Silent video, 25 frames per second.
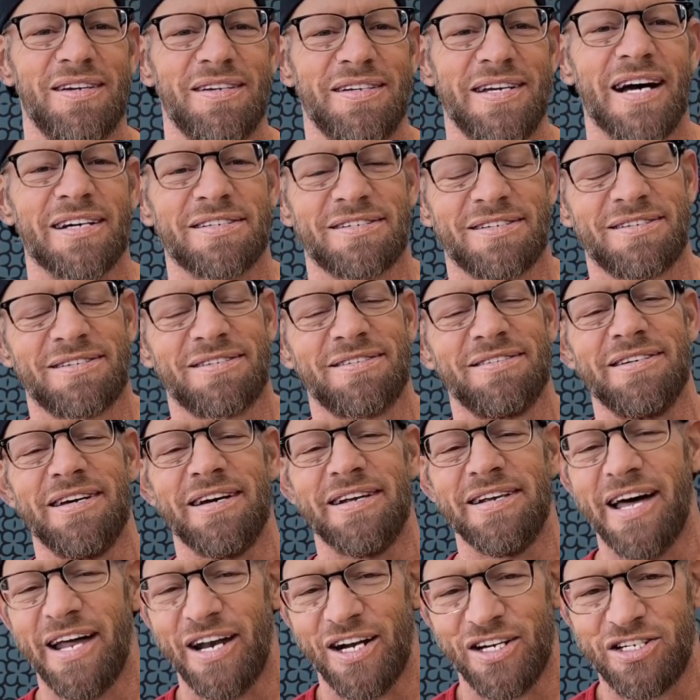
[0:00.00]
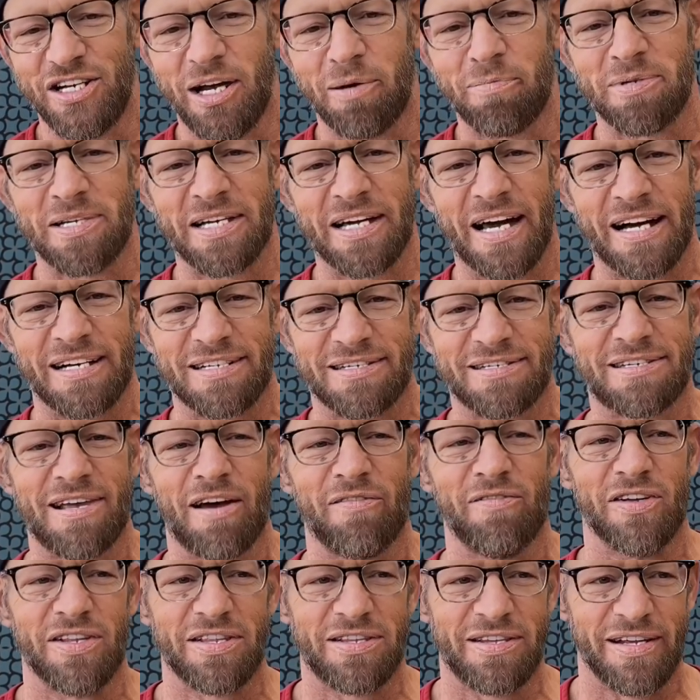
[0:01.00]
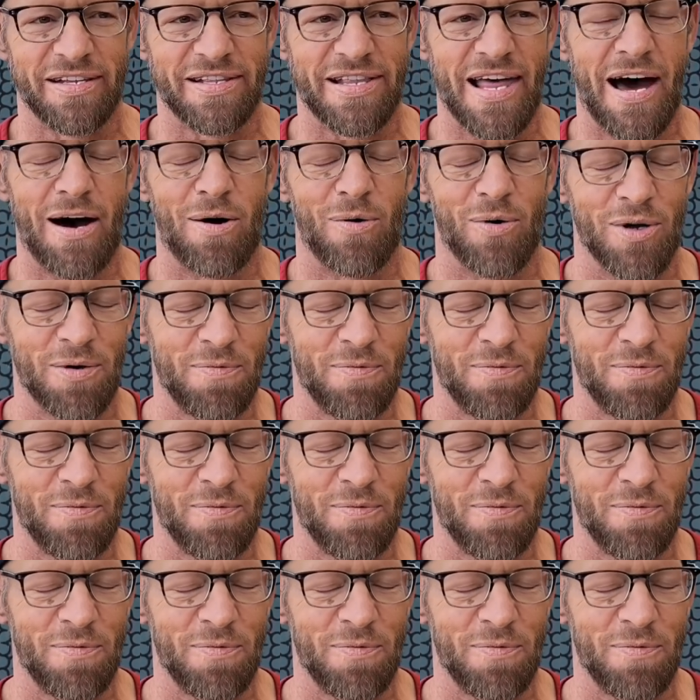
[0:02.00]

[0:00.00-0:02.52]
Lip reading: Yes. Yeah, Night of Champions. I got seventh at that one.